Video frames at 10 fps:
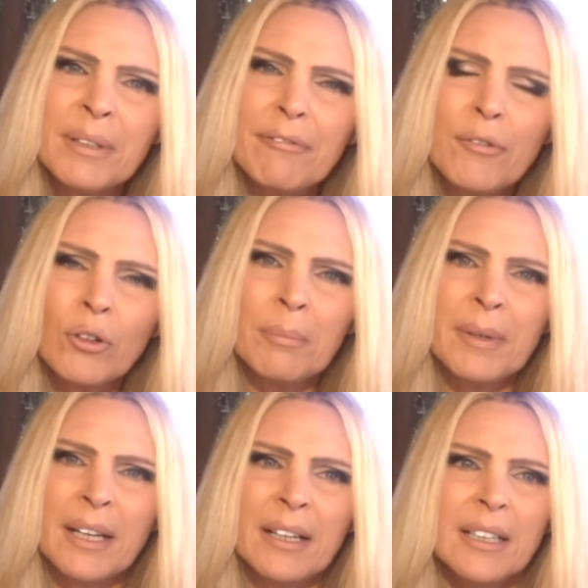been
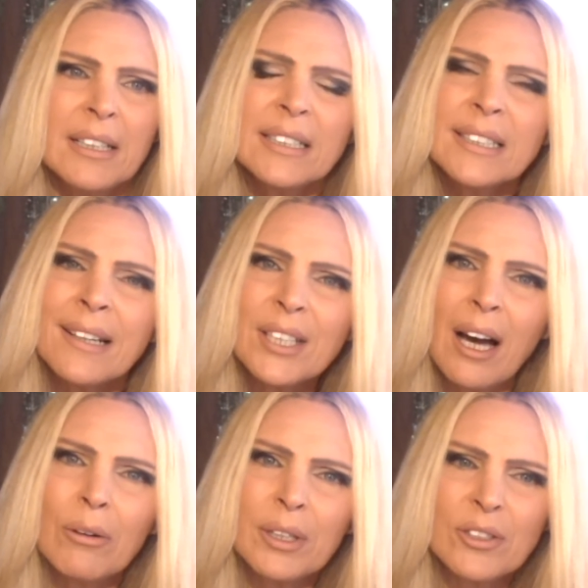forming since
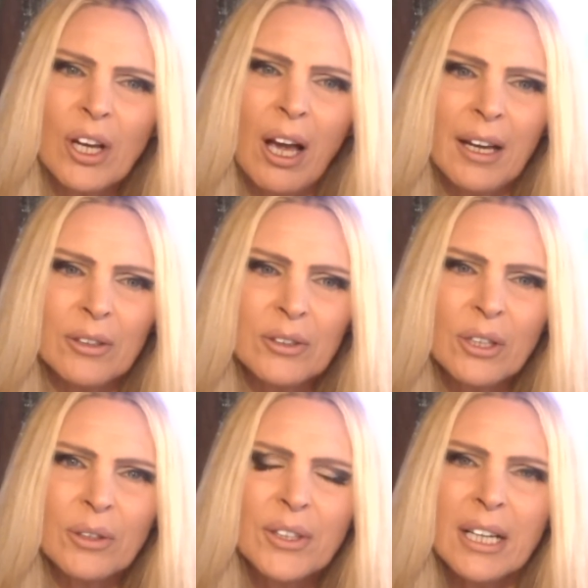our
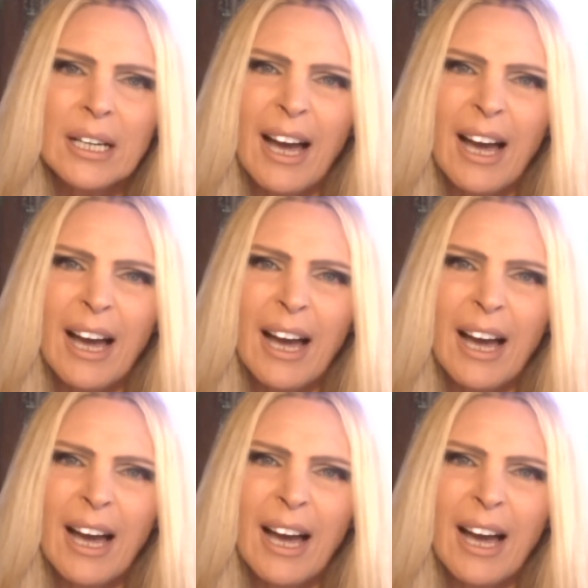childhood.